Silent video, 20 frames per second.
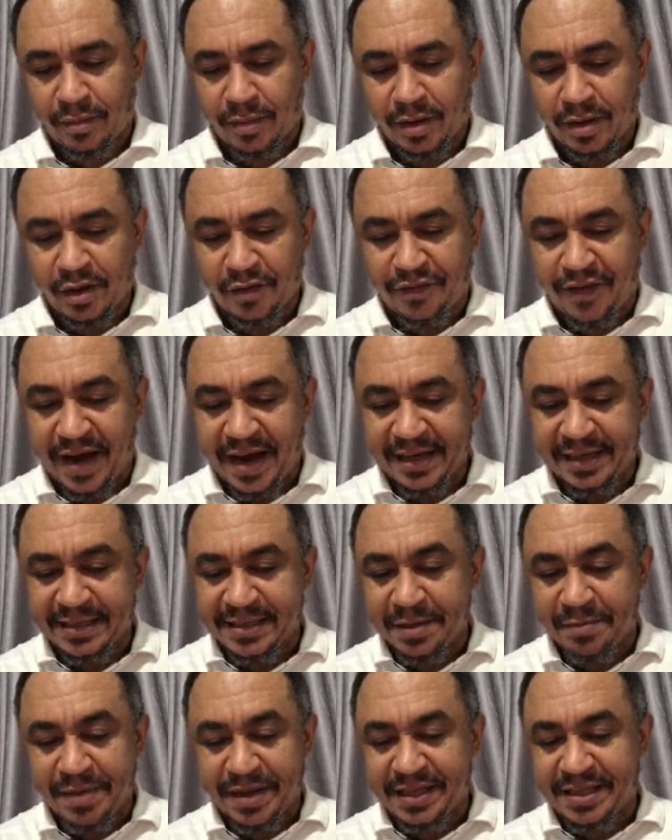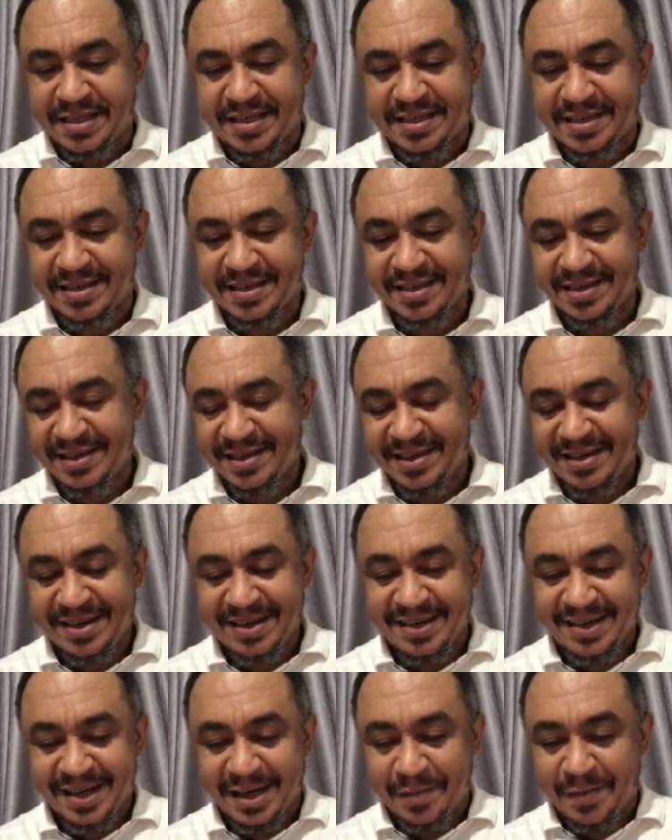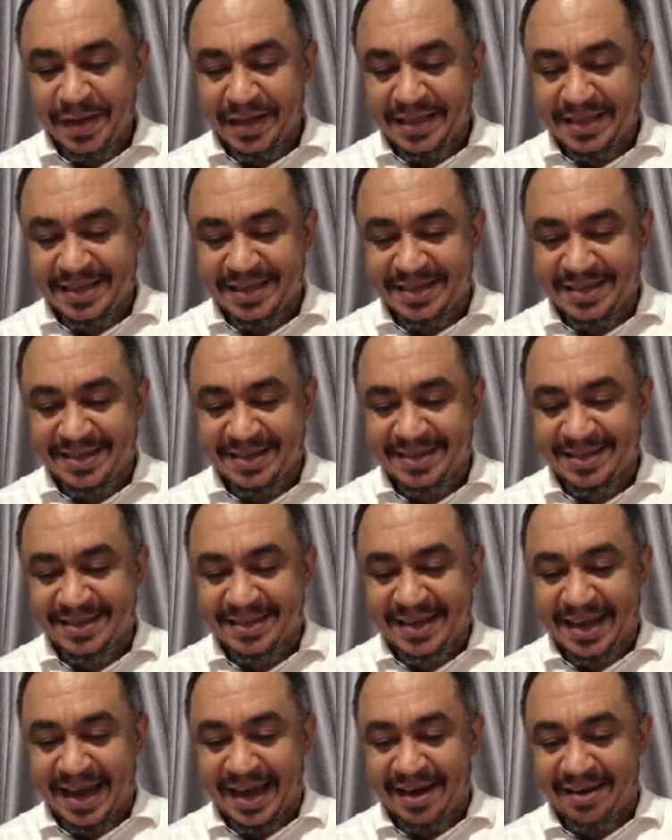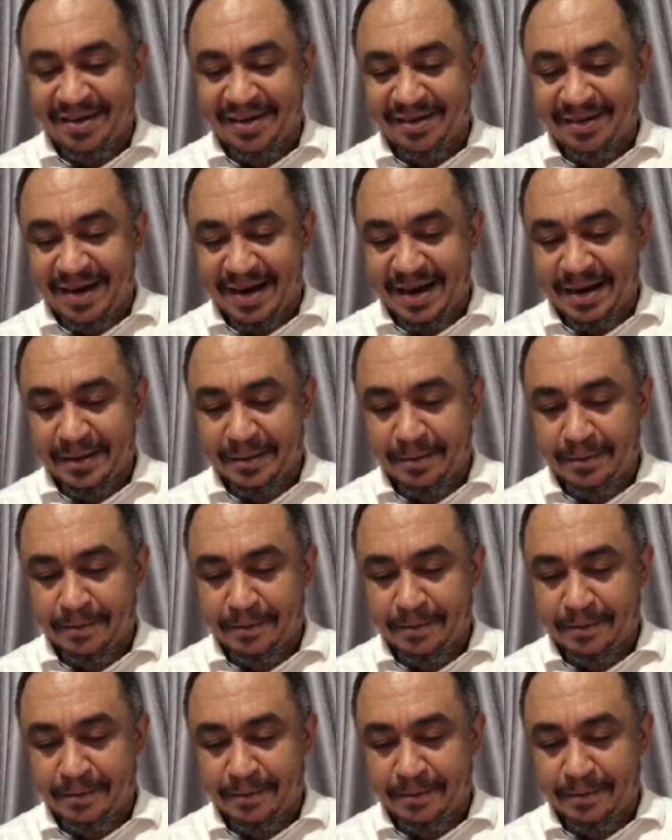You find it a bit scary, right?